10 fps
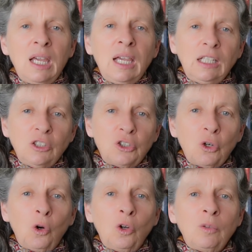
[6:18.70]
In
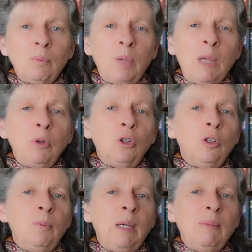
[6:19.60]
short, people
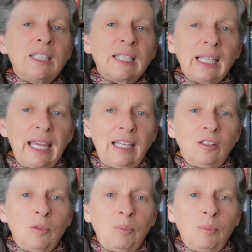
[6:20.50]
could be misled